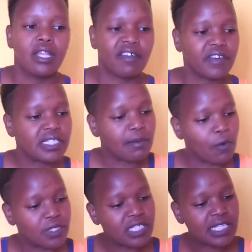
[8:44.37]
The first time
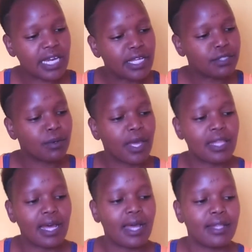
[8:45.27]
we were just running
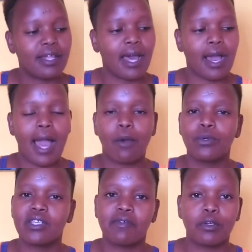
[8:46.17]
together, I
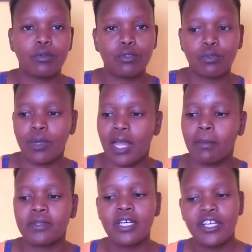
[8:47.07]
couldn't even do 2
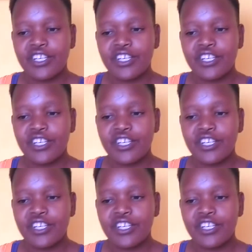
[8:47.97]
laps.